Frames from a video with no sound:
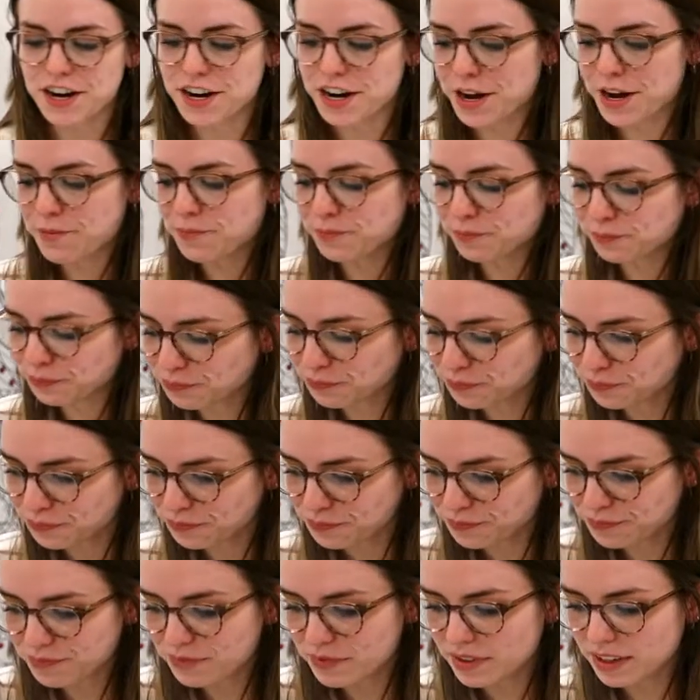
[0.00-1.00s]
right,
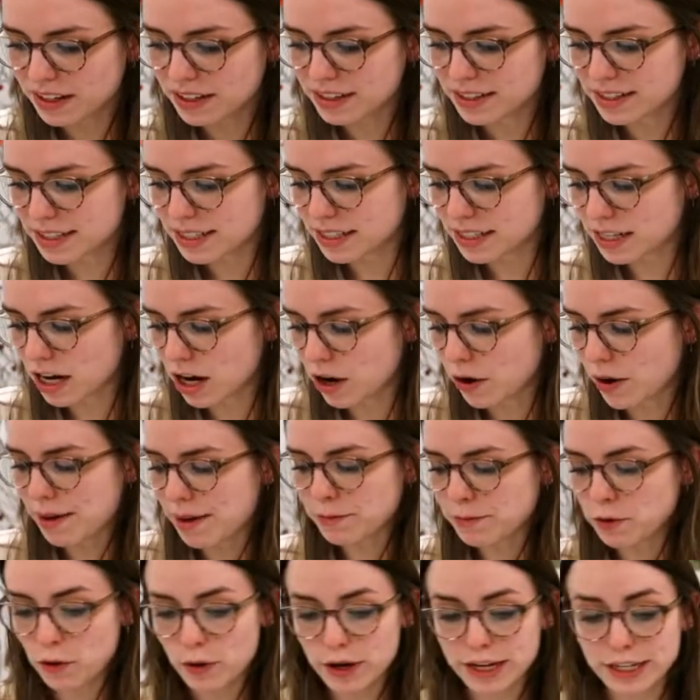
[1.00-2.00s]
so
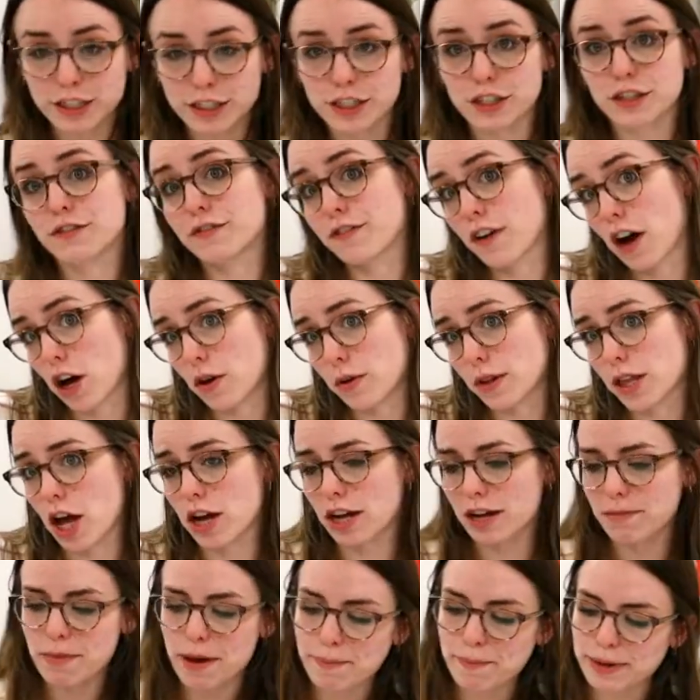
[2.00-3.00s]
I'm going to follow
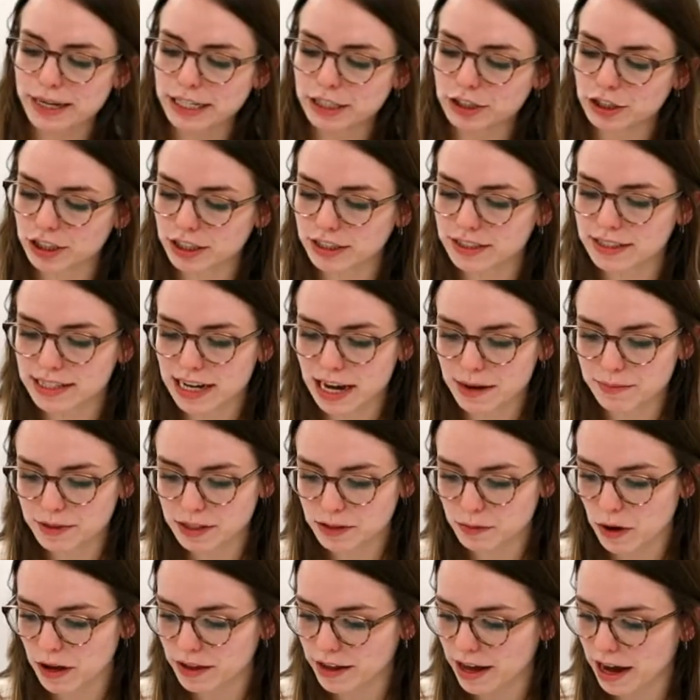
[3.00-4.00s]
along in my picture
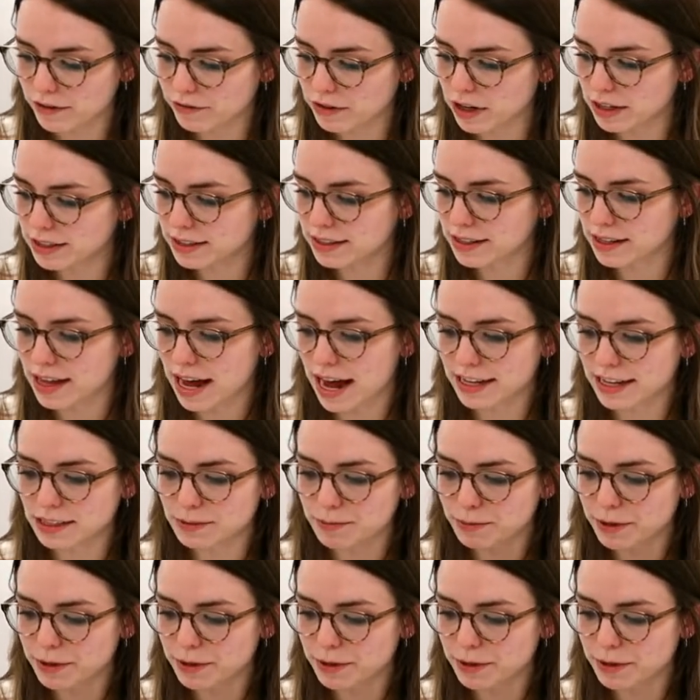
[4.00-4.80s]
steps while that runs the last